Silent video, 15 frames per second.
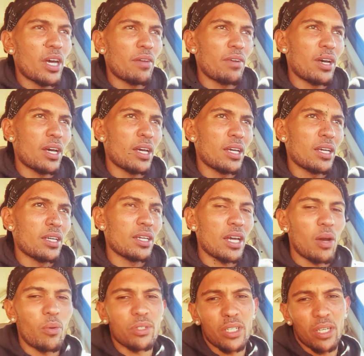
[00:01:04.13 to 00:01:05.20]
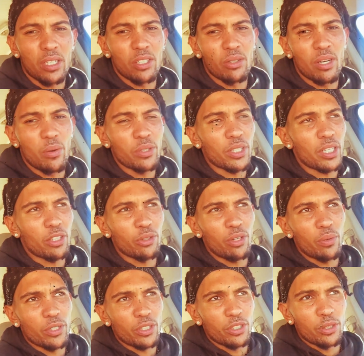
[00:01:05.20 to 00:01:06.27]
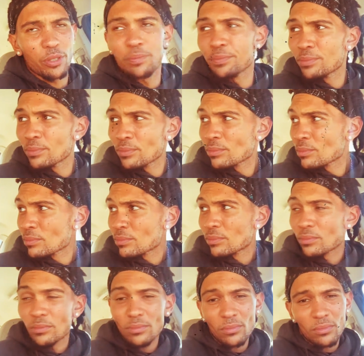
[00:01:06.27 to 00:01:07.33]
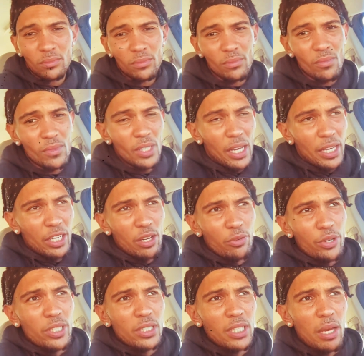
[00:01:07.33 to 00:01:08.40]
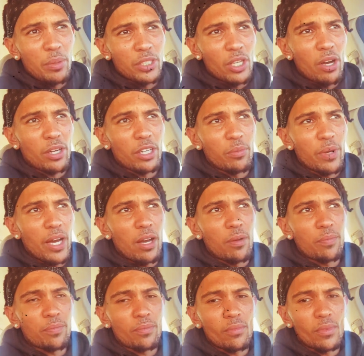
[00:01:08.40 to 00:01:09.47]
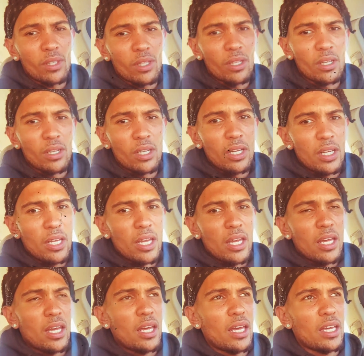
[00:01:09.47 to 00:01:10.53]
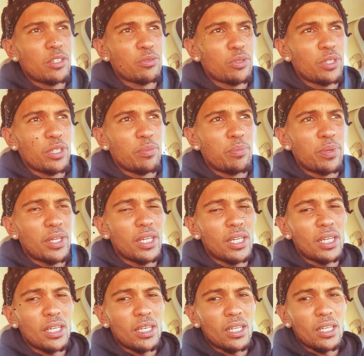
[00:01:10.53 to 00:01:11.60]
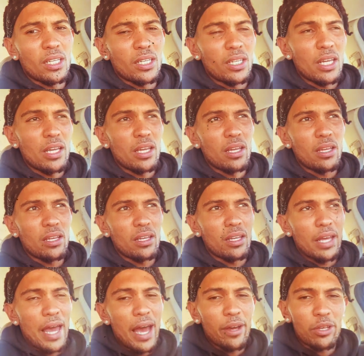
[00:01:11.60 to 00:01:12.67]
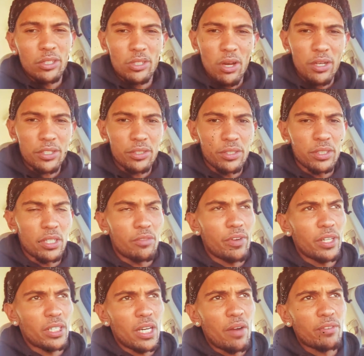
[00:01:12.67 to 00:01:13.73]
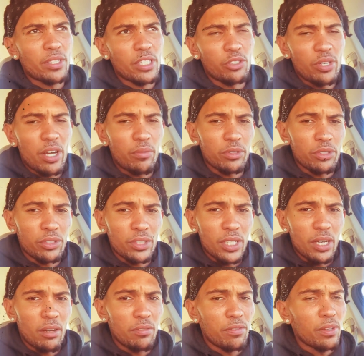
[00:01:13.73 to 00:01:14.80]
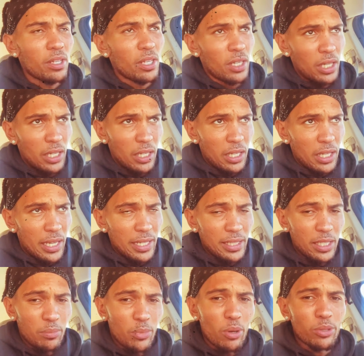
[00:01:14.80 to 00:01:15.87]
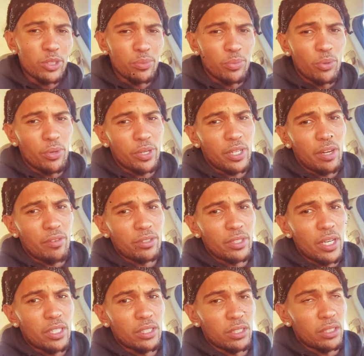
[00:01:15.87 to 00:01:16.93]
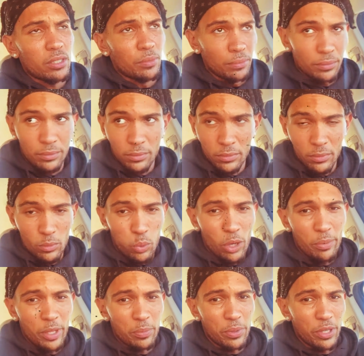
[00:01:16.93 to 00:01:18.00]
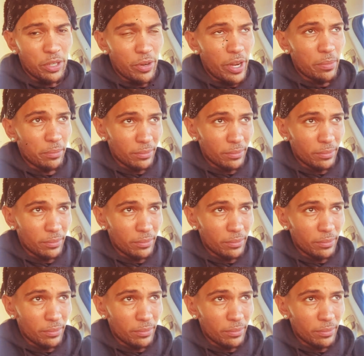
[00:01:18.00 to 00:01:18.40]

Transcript: I wish I could do it. I wish I could do it. I wish I could do it. And, you know, recently I've been talking about, it's really big how you talk to yourself, right? The conversation you have with yourself is the most important conversation, point blank period, right?